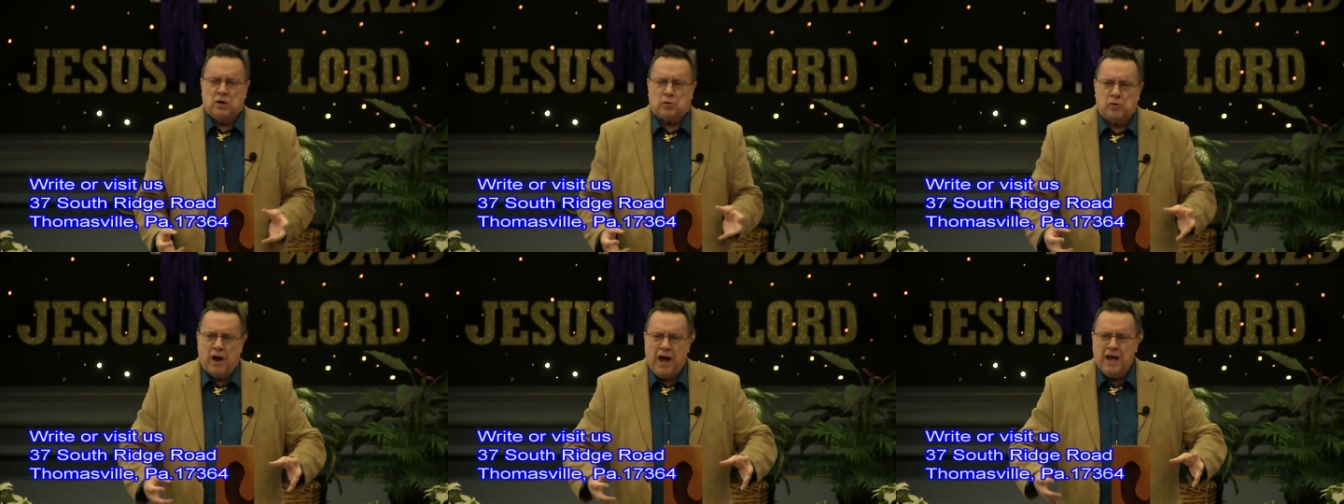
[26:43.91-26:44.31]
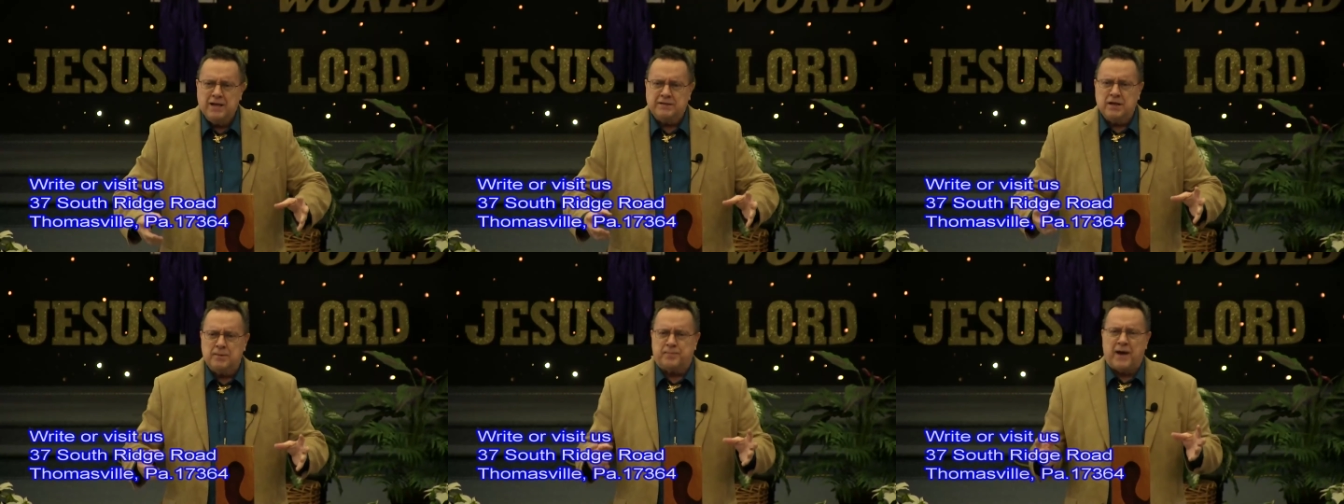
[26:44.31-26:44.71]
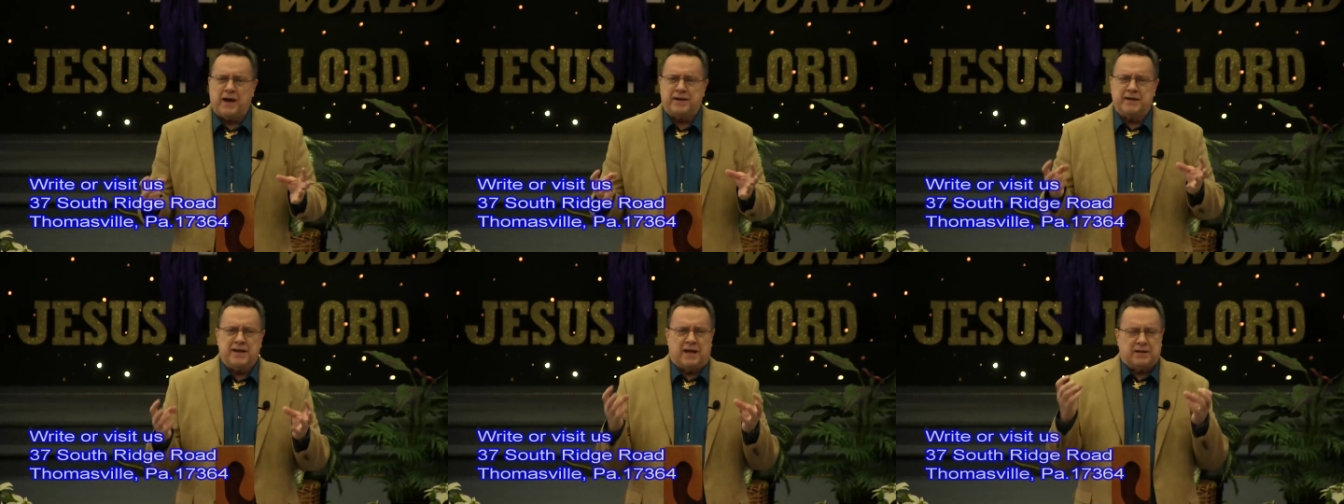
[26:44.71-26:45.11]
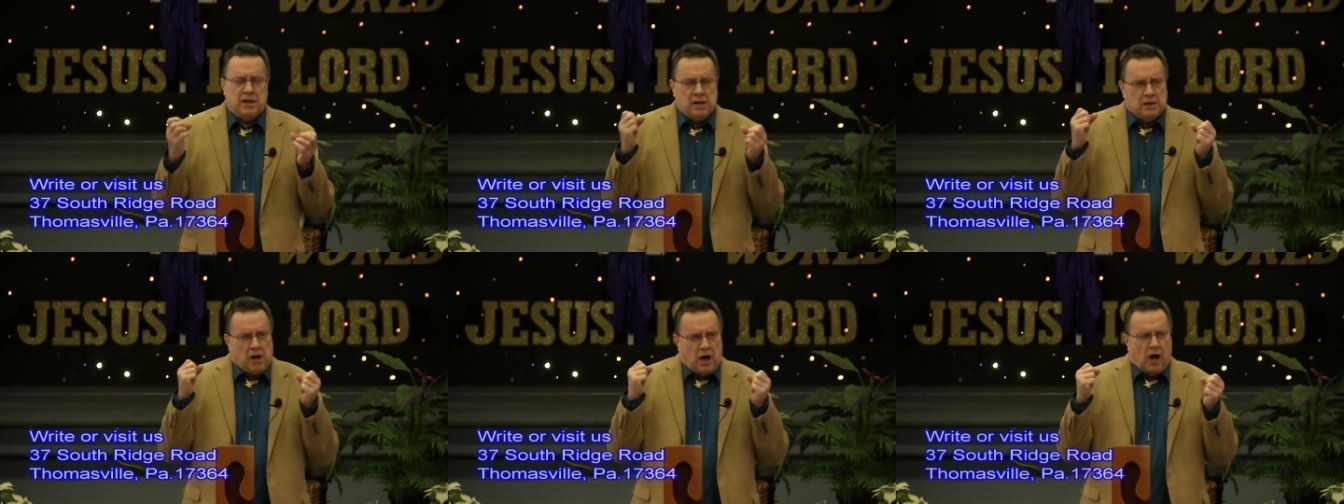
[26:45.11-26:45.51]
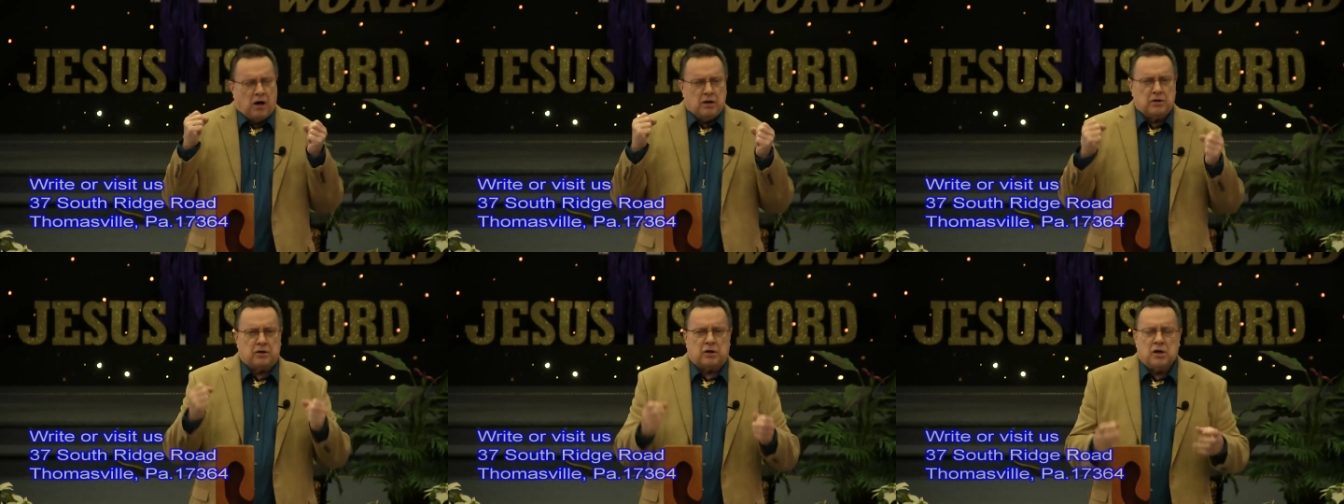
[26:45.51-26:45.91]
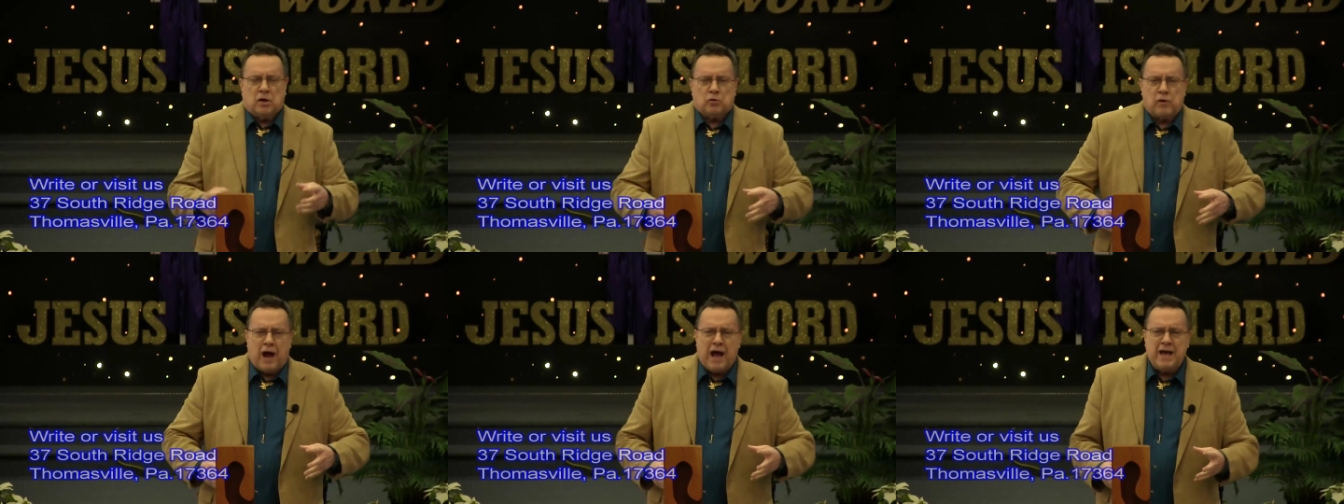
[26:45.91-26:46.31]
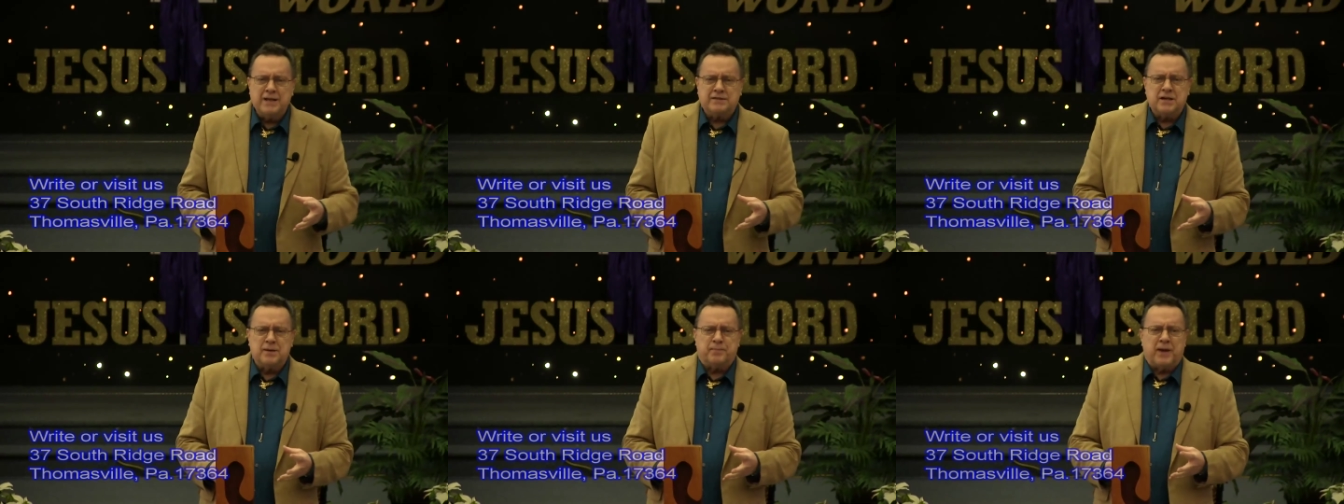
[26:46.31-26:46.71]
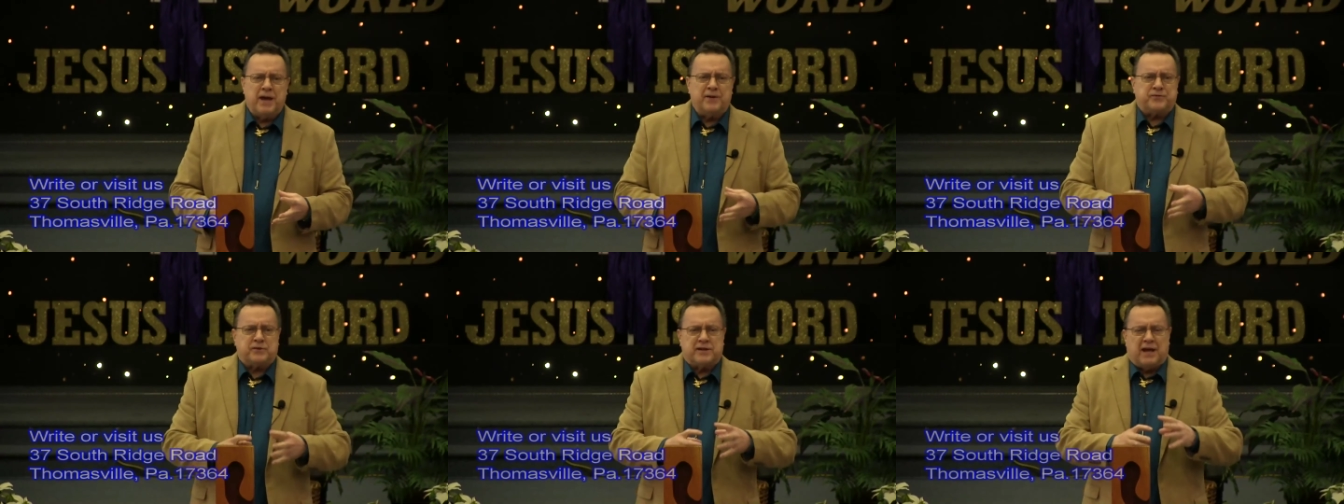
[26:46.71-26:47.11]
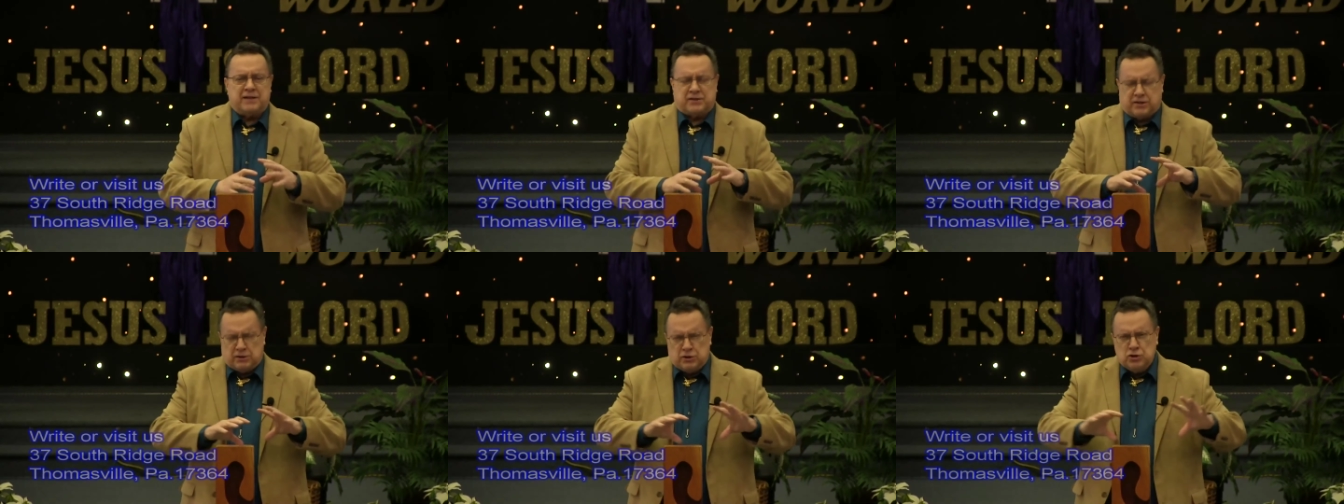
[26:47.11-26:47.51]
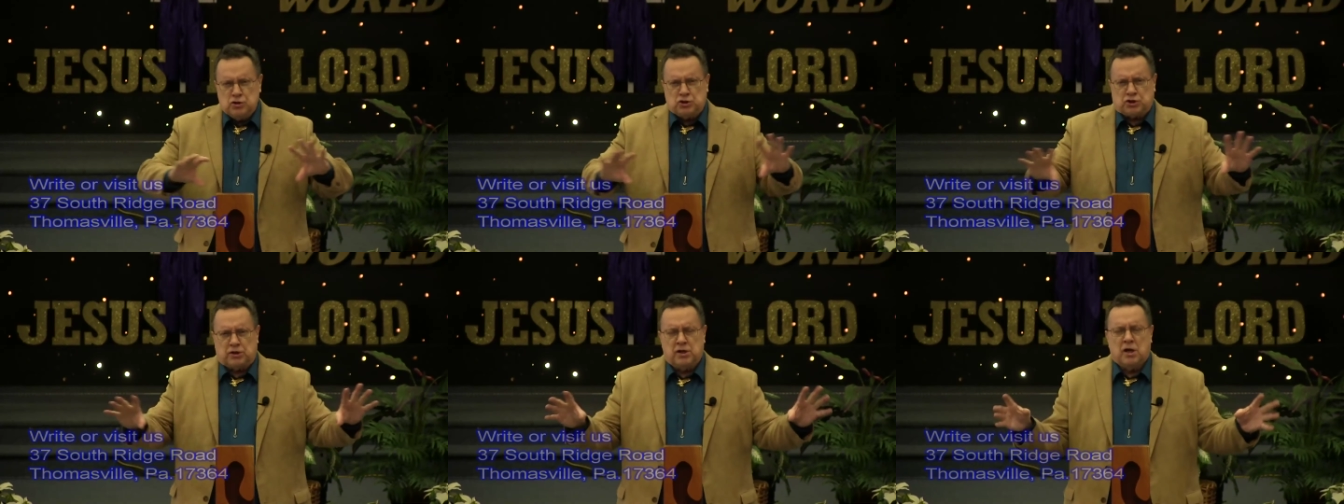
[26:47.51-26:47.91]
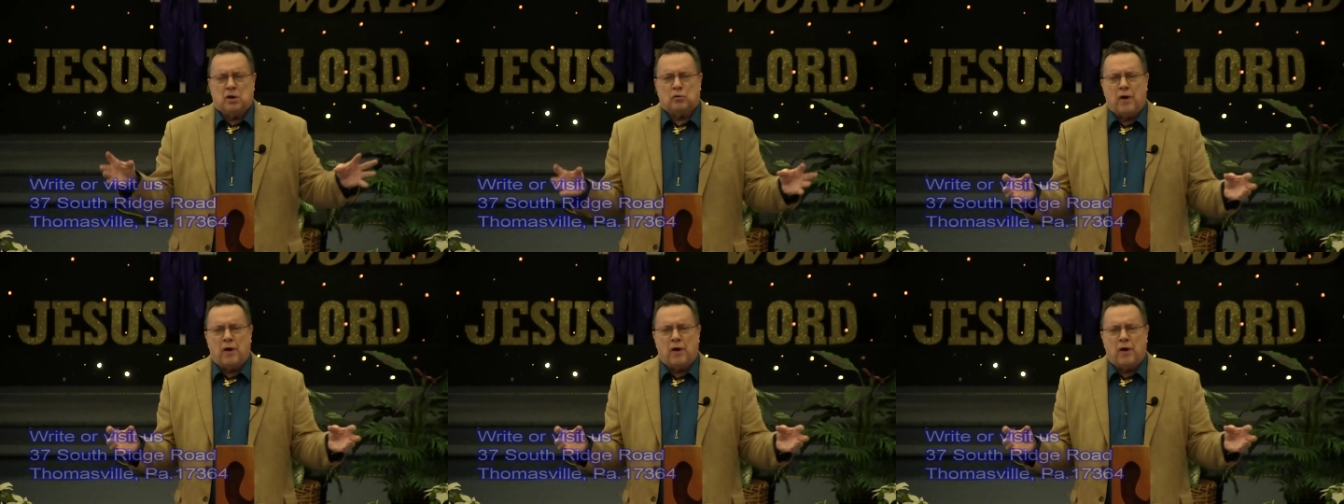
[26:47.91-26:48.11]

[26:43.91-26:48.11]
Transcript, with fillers: Rise up out of that hunger. Rise up after that delusion.